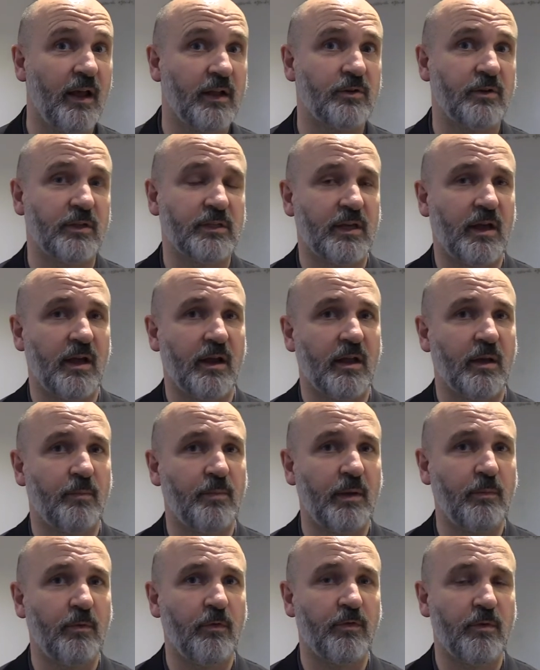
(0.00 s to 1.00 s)
under attack are
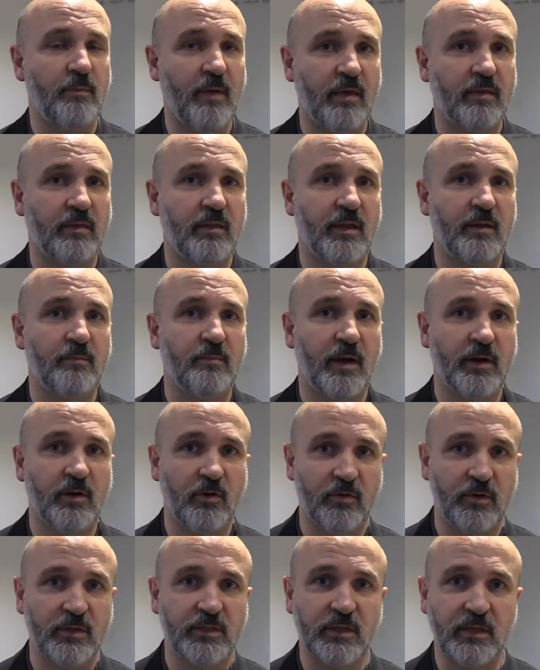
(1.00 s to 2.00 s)
people from ethnic
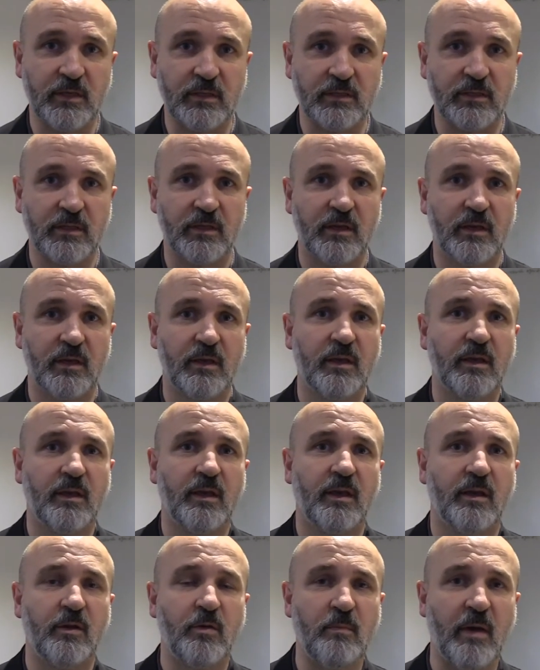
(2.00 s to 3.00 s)
minorities.
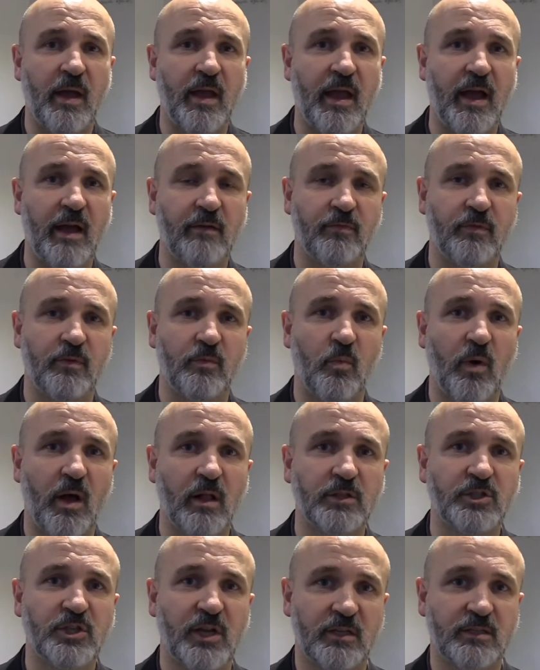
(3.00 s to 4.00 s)
and may have a
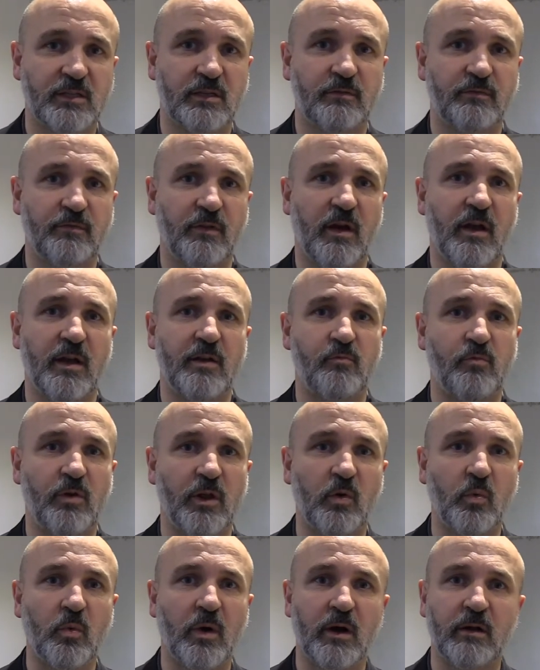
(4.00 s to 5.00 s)
well-justified
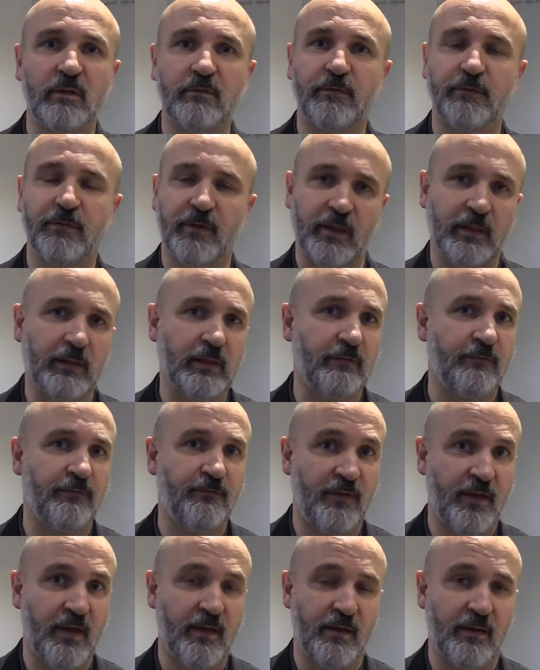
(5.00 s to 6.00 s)
real-world
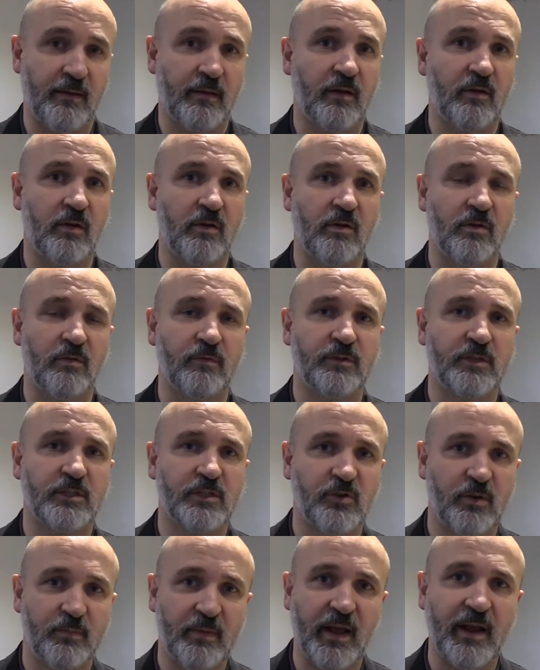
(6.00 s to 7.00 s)
fear of
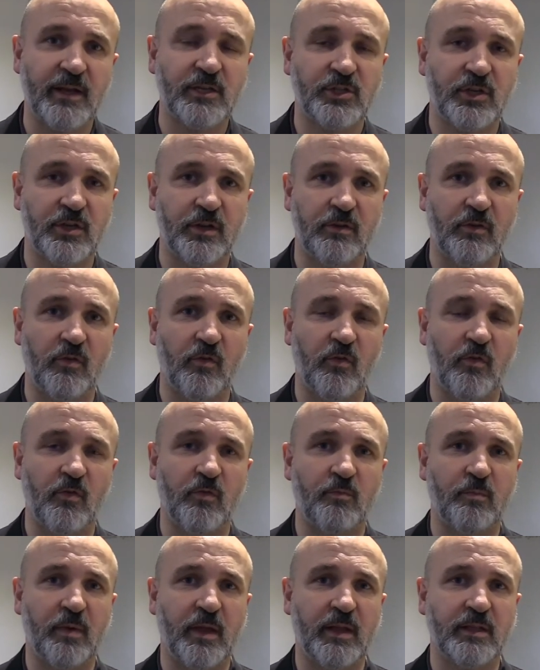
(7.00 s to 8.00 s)
discrimination or
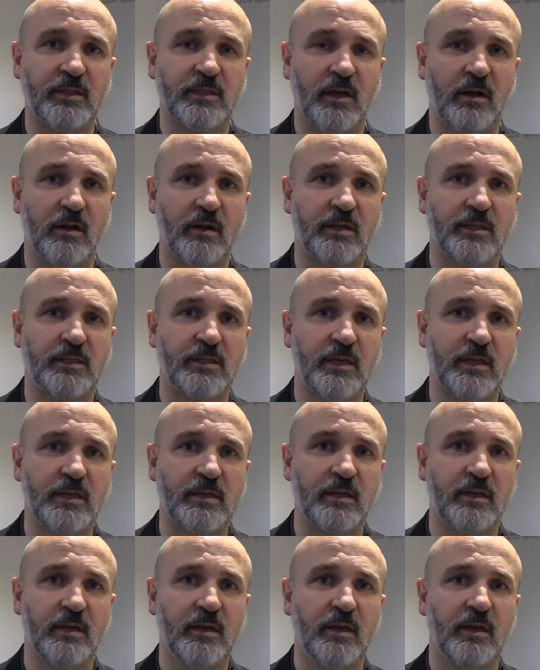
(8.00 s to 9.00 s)
of being targeted
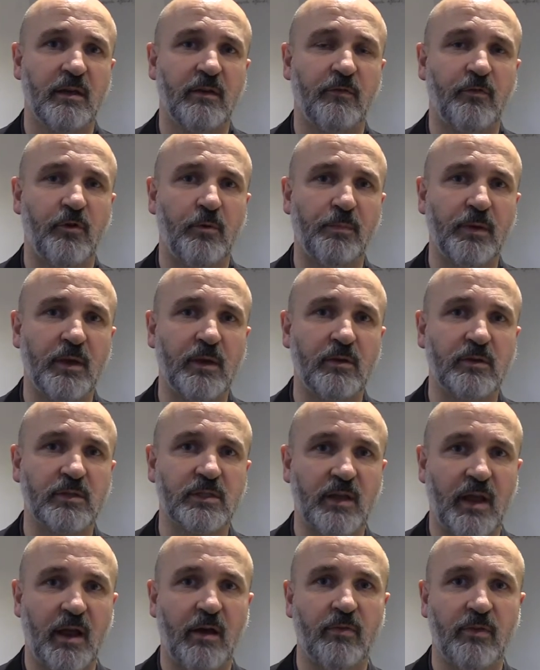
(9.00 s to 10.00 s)
for
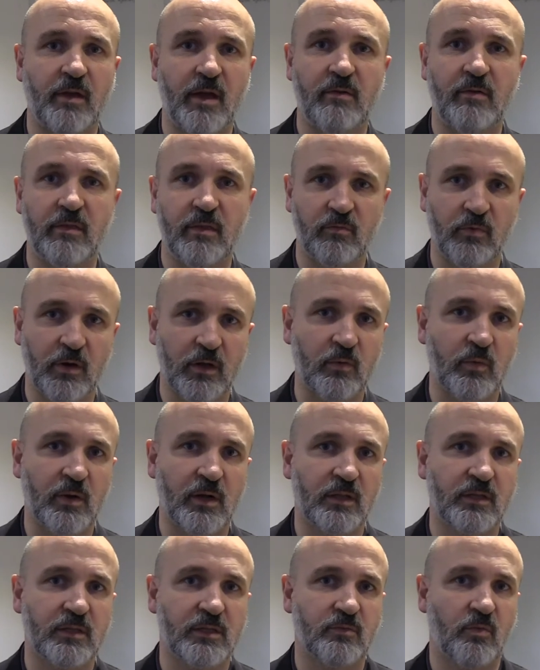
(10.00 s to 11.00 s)
abuse out there in the real
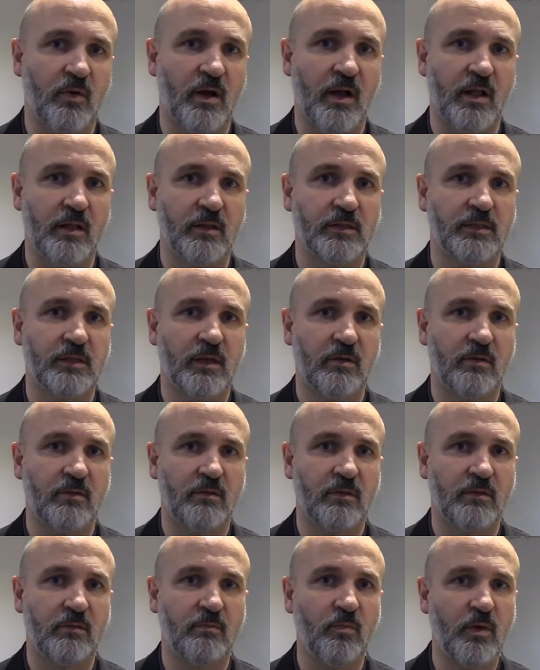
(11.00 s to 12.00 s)
world as well. So
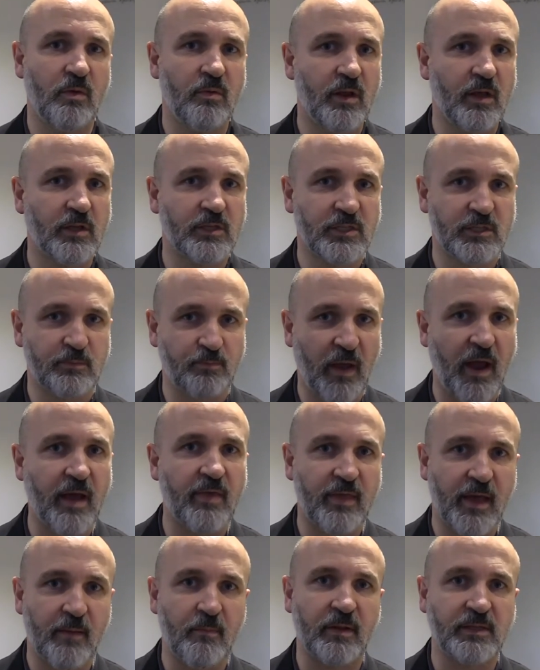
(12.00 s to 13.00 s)
we would expect
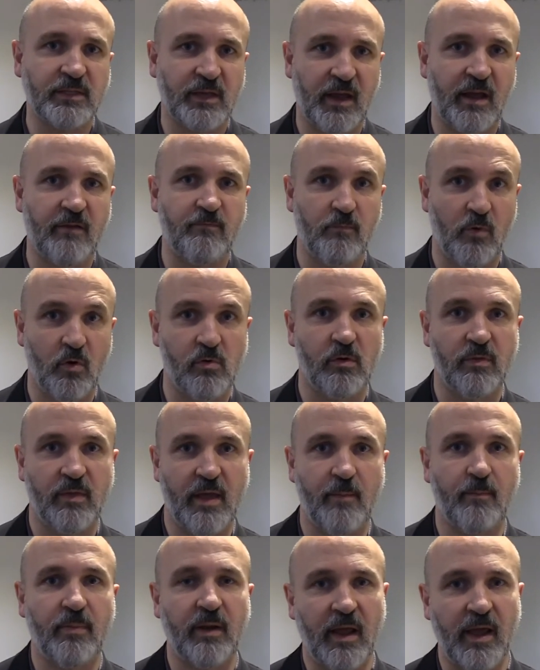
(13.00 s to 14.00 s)
them to have more on
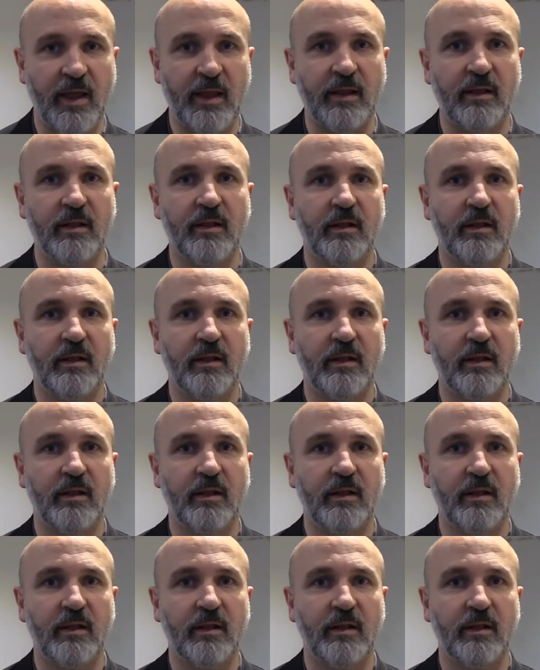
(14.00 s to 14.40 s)
their plate